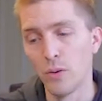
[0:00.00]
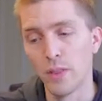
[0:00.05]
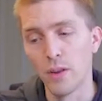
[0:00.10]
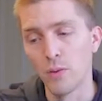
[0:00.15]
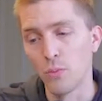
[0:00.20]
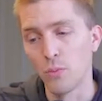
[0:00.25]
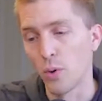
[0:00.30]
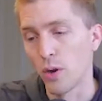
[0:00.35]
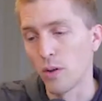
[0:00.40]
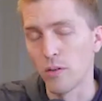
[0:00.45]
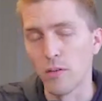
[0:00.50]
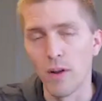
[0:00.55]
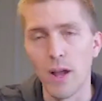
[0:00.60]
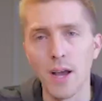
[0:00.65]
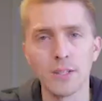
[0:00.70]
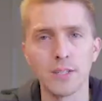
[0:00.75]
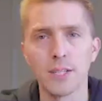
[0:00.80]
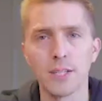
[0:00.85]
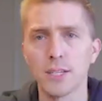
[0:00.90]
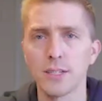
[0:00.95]
and then where they're
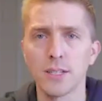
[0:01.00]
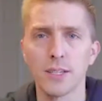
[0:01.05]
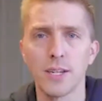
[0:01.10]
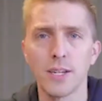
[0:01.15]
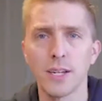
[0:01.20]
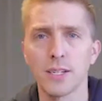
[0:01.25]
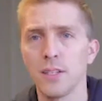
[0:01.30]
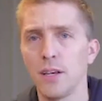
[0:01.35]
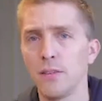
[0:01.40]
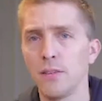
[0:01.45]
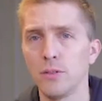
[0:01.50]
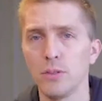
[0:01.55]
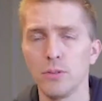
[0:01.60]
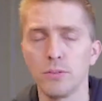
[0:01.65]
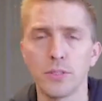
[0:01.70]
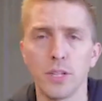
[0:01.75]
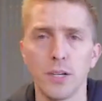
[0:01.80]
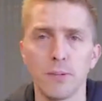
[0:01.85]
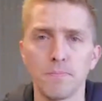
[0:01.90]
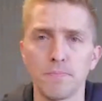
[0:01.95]
at to get to the next level.
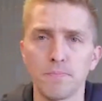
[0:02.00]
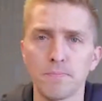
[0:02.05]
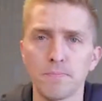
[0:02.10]
So